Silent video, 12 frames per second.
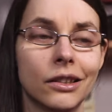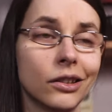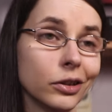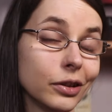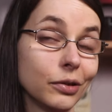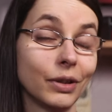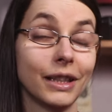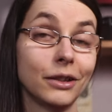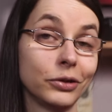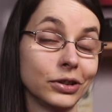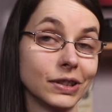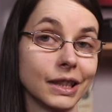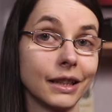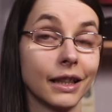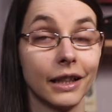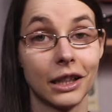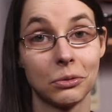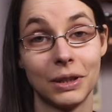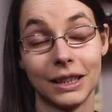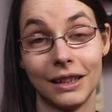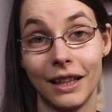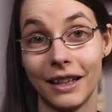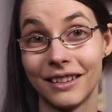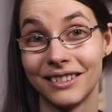Although I have to say, I quite
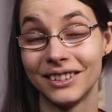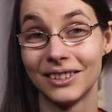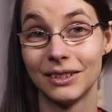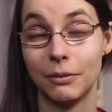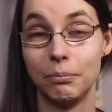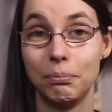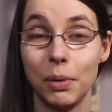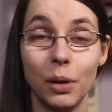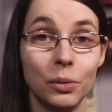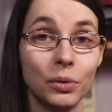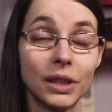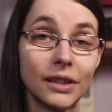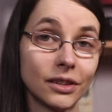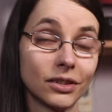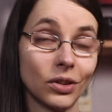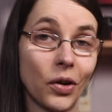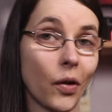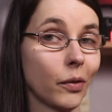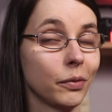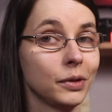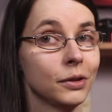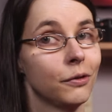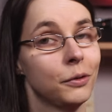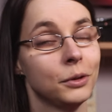like this blueness of
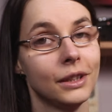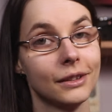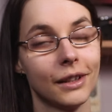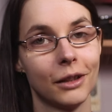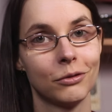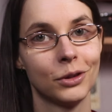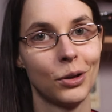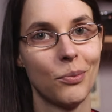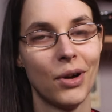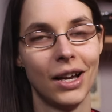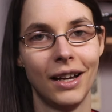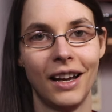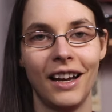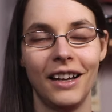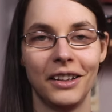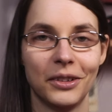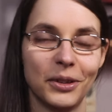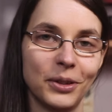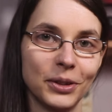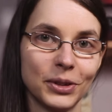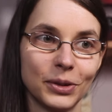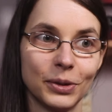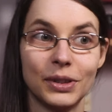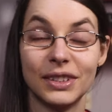the Fuji slide film and
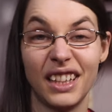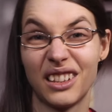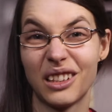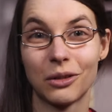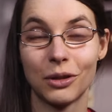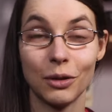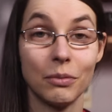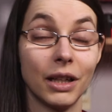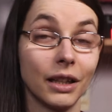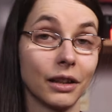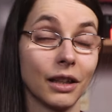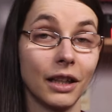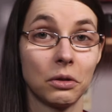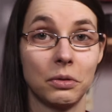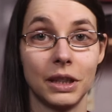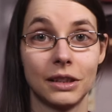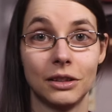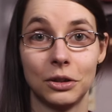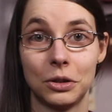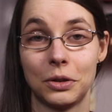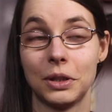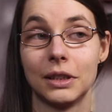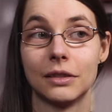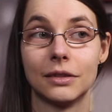also this ectachroma. I, I quite
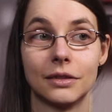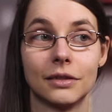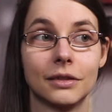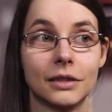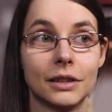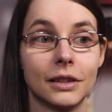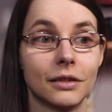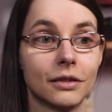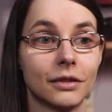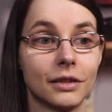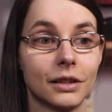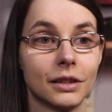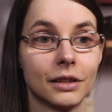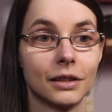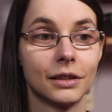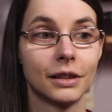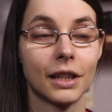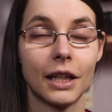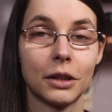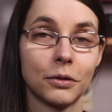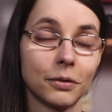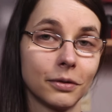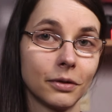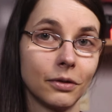enjoy it, the the kind of
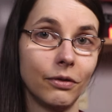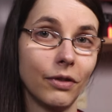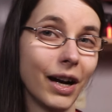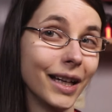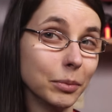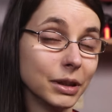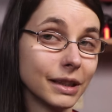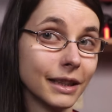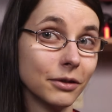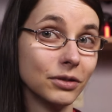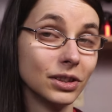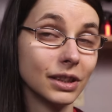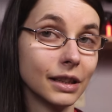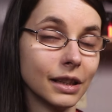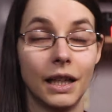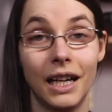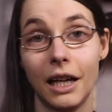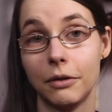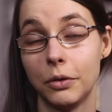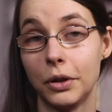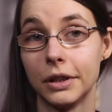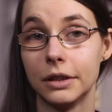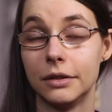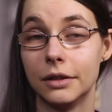vibe it gives. I
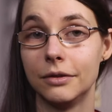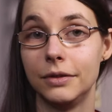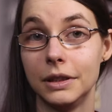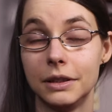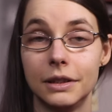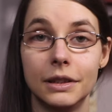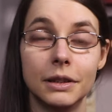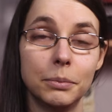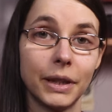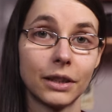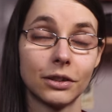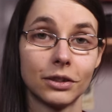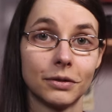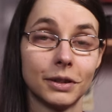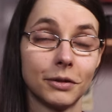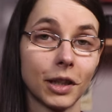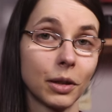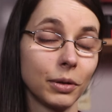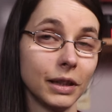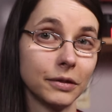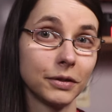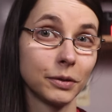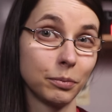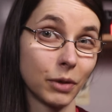thought it fit the pictures of the
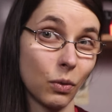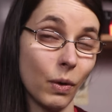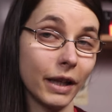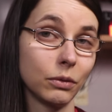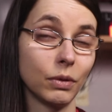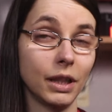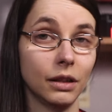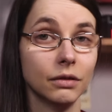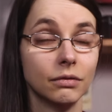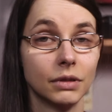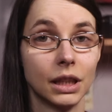cliffs quite well.